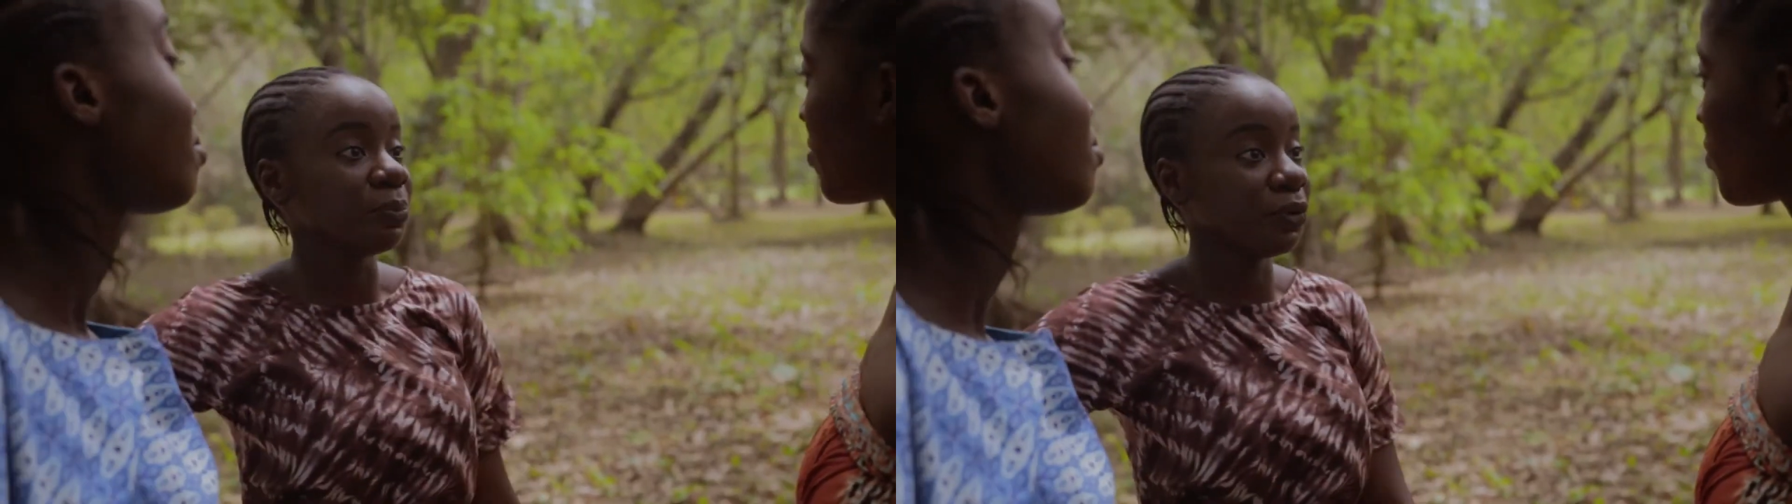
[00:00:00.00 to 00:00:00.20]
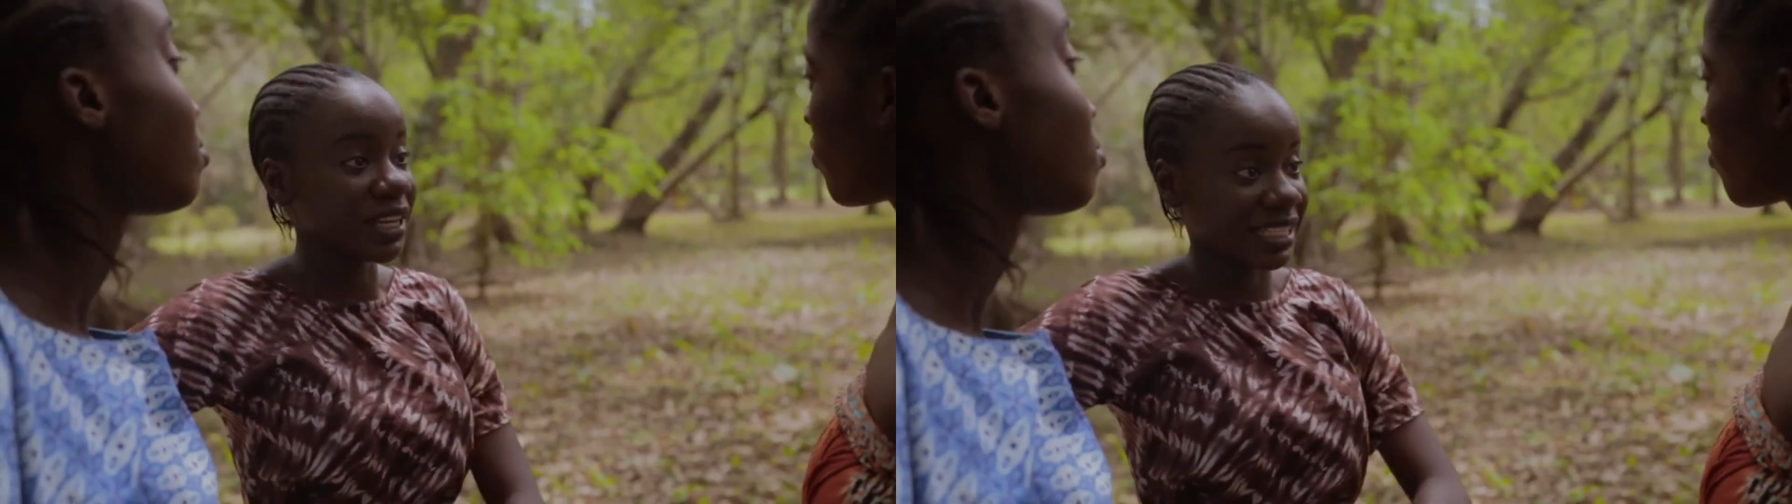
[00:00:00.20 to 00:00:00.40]
of the
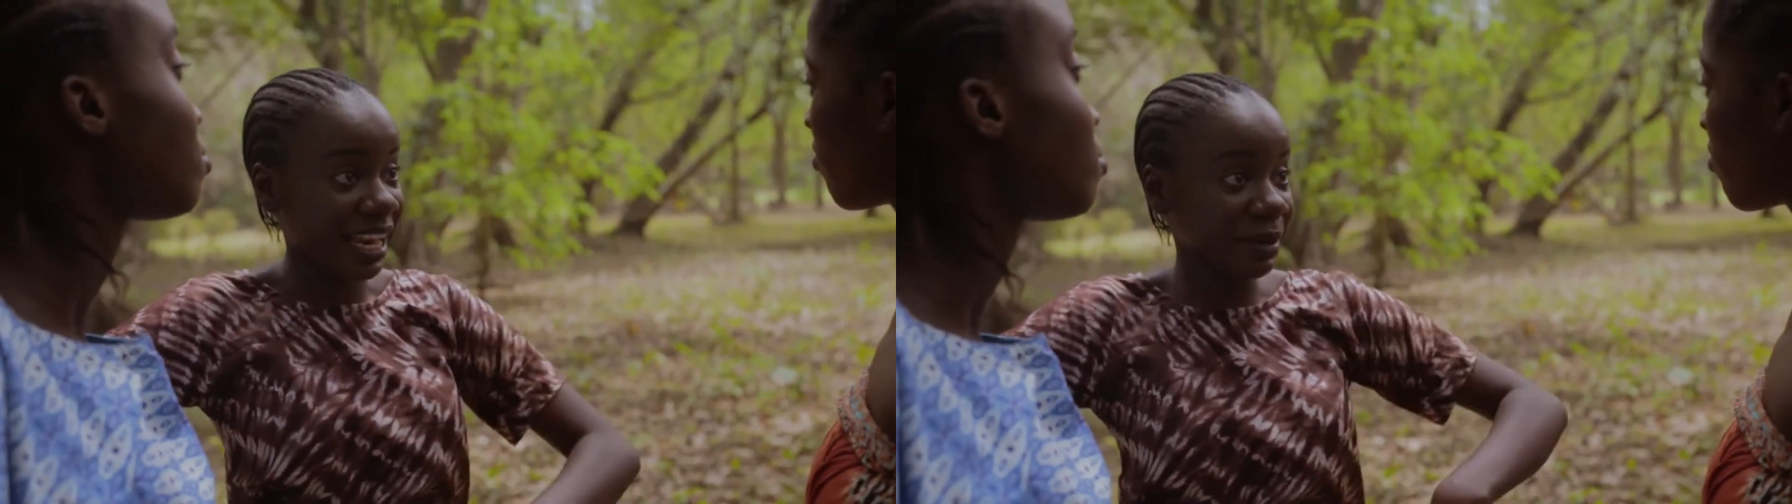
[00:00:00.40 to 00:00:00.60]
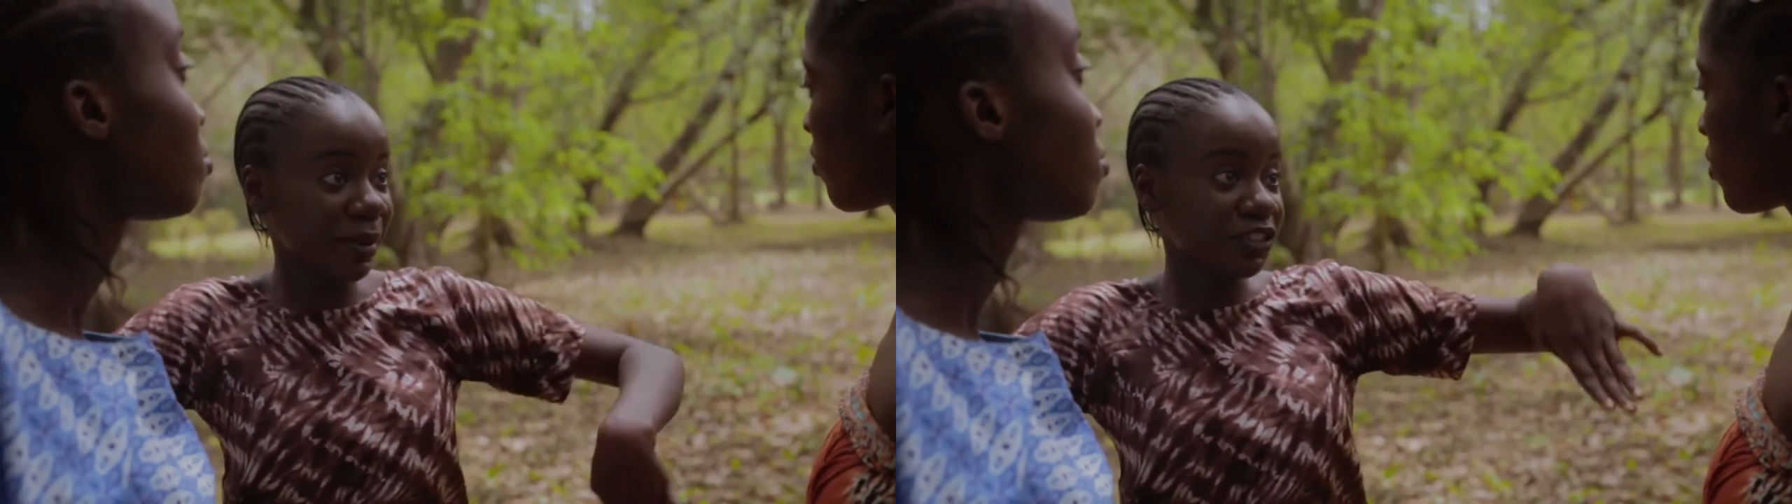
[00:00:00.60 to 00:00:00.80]
book is
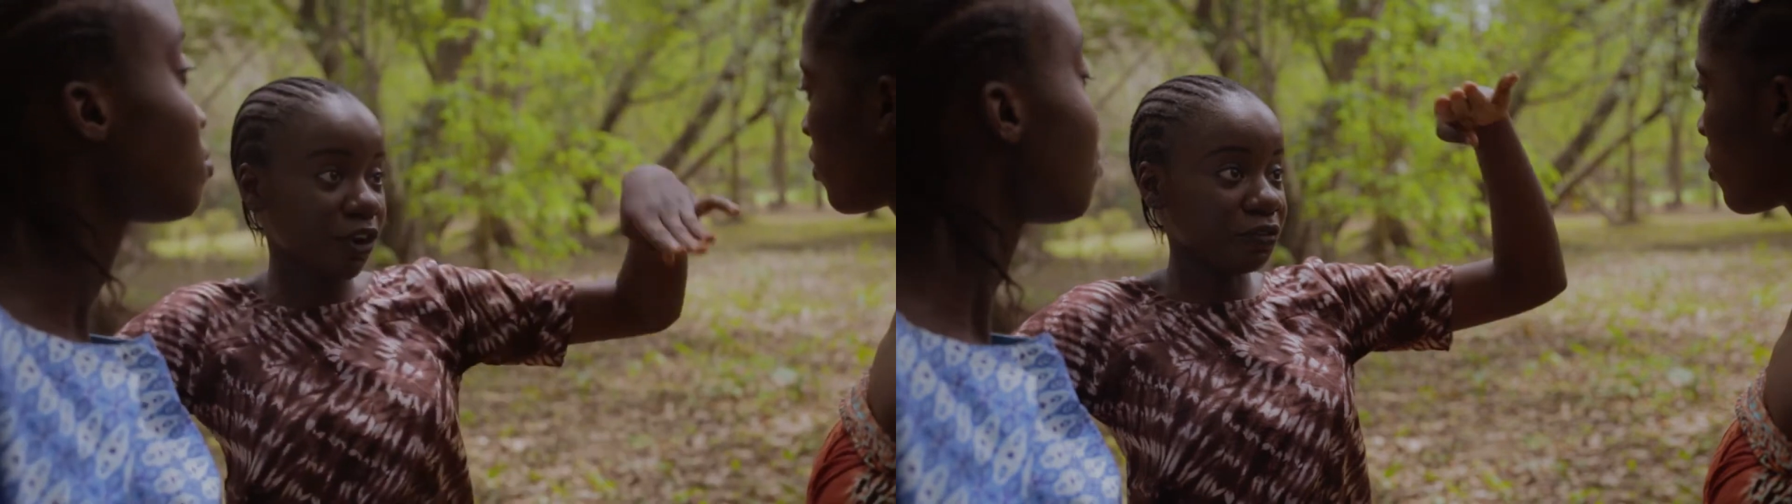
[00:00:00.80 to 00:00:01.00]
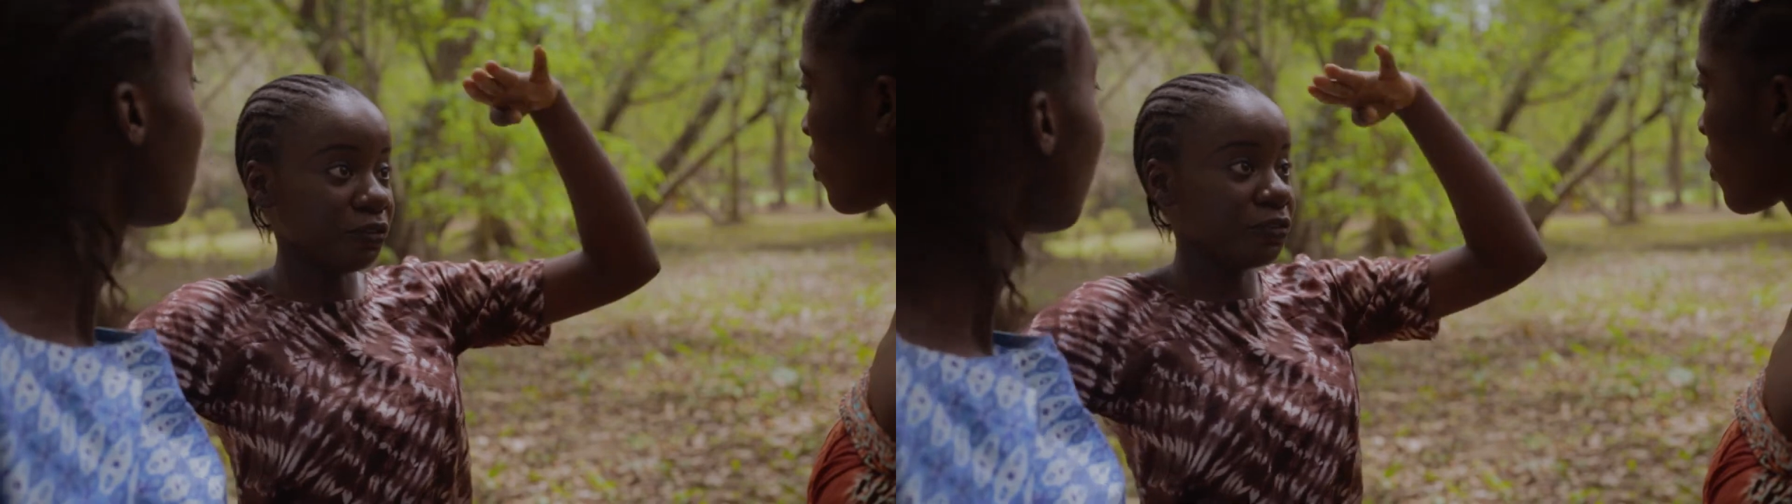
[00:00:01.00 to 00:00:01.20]
an image
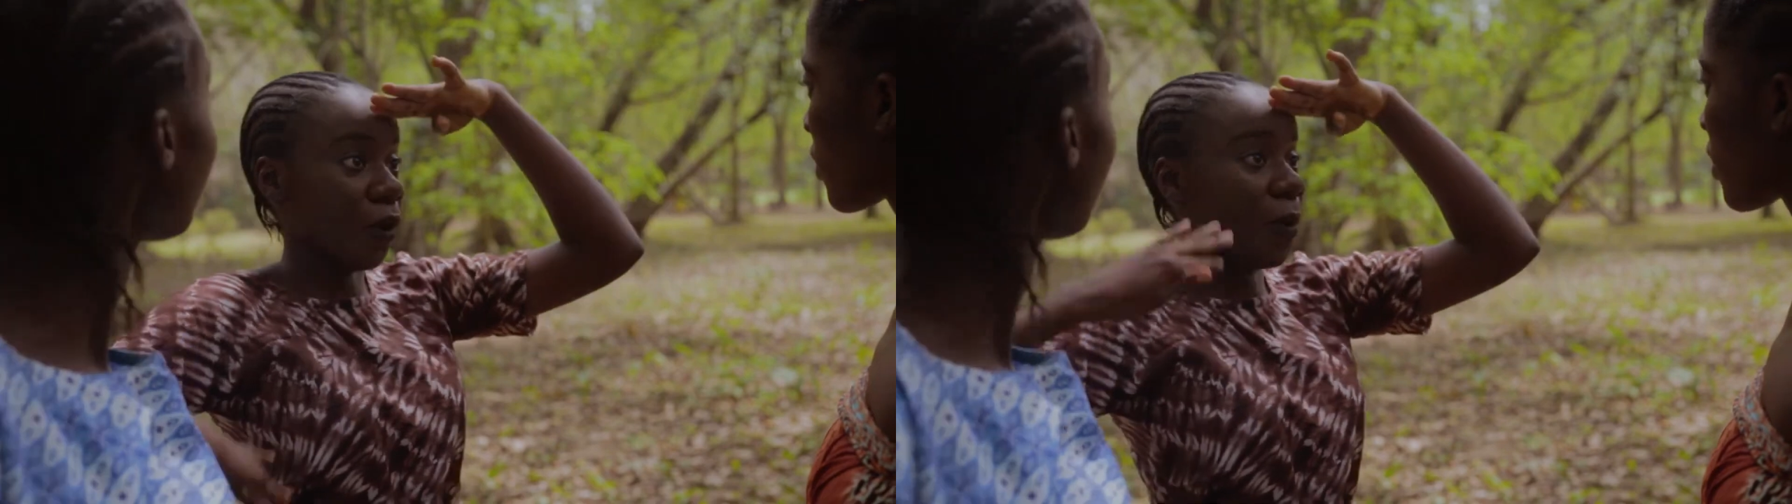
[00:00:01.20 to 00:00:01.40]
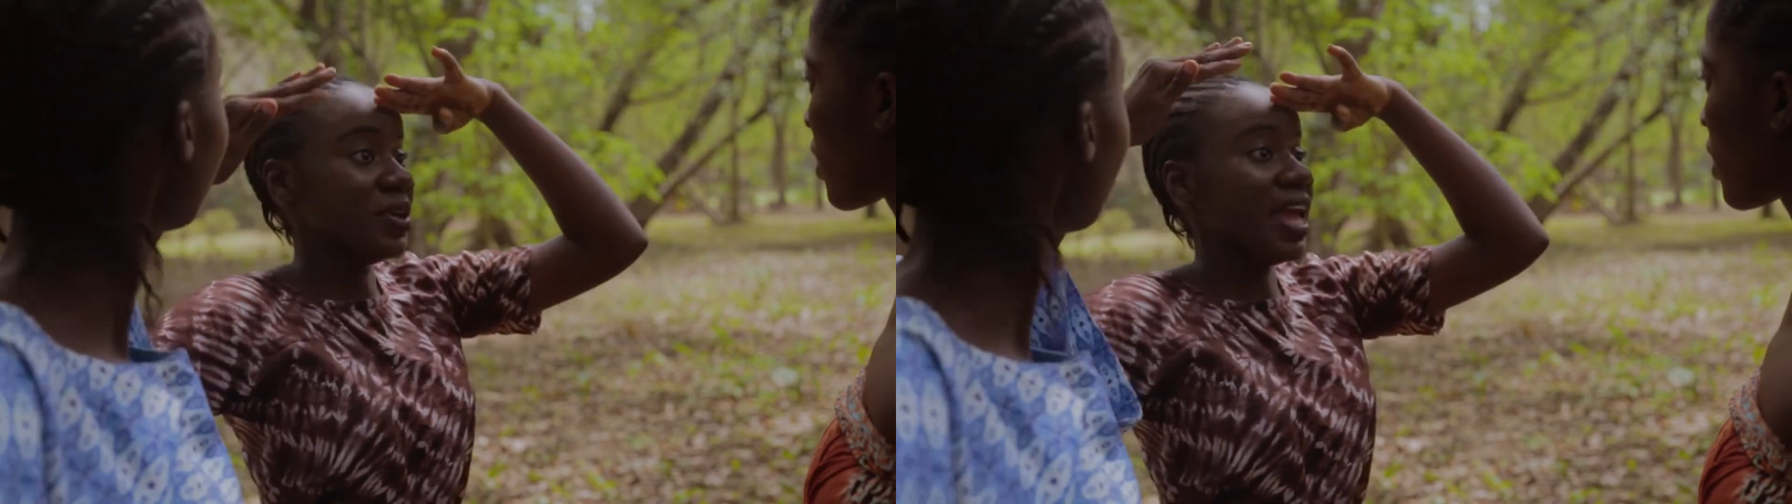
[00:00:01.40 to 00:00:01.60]
of you
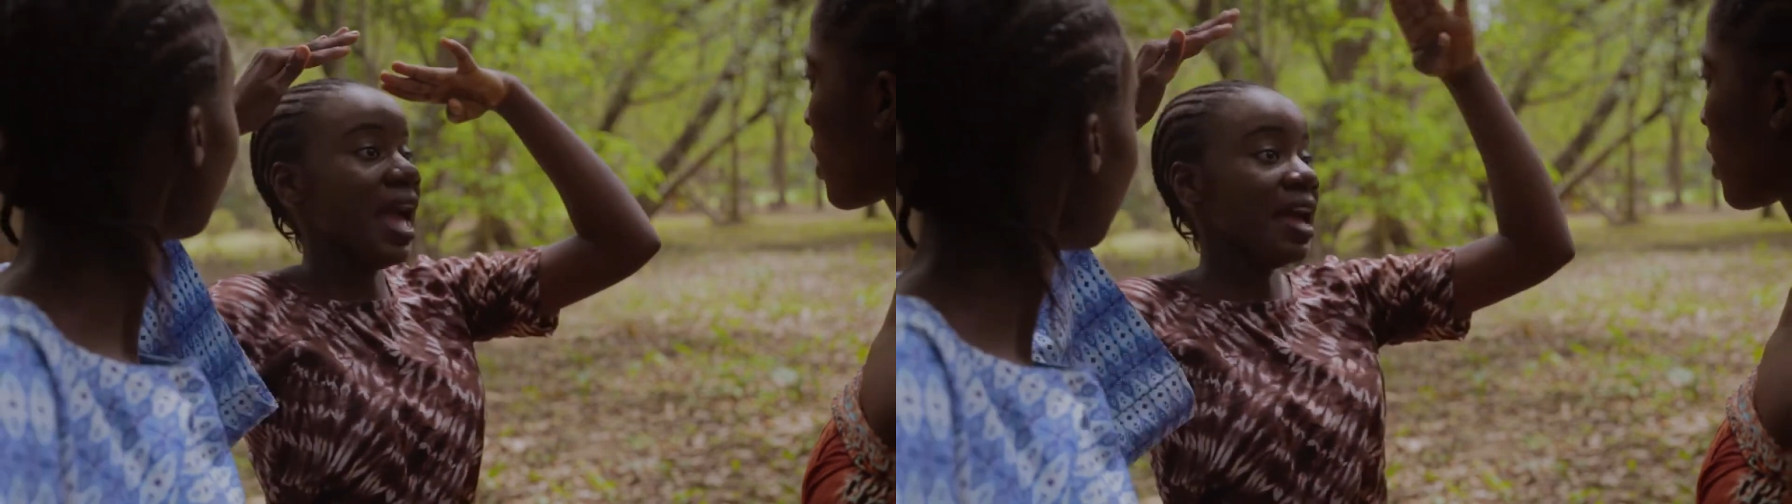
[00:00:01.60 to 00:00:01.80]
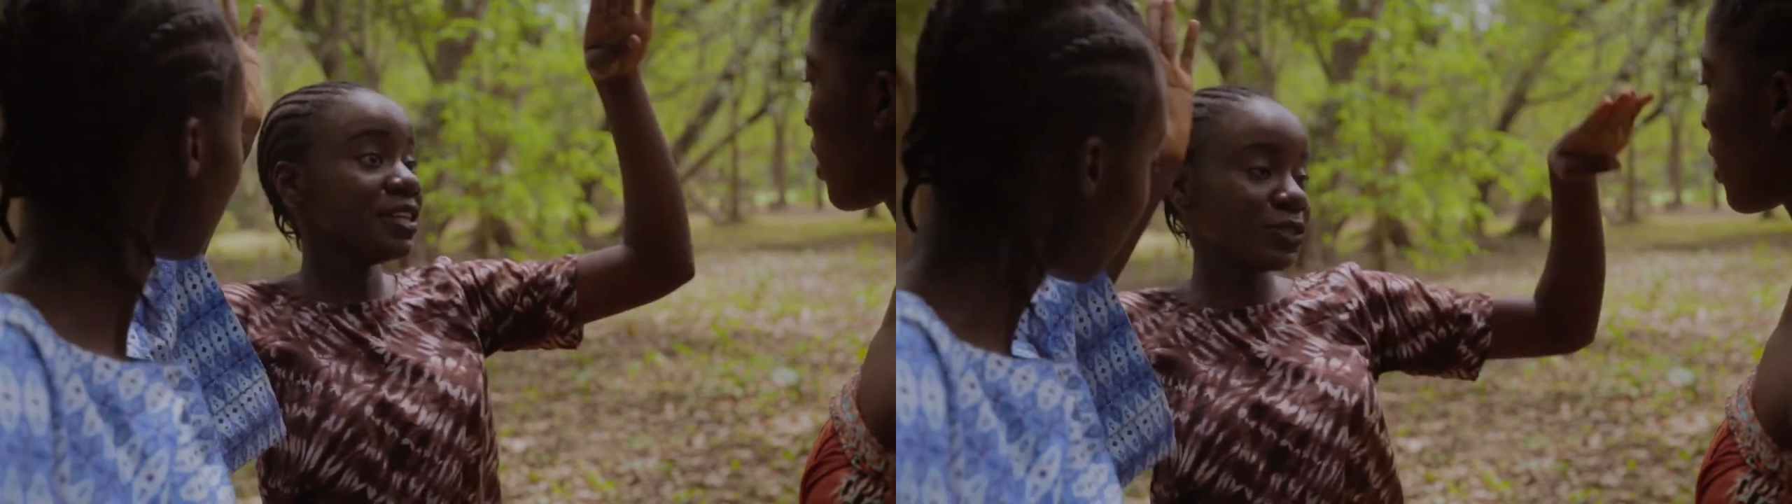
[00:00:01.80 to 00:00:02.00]
from year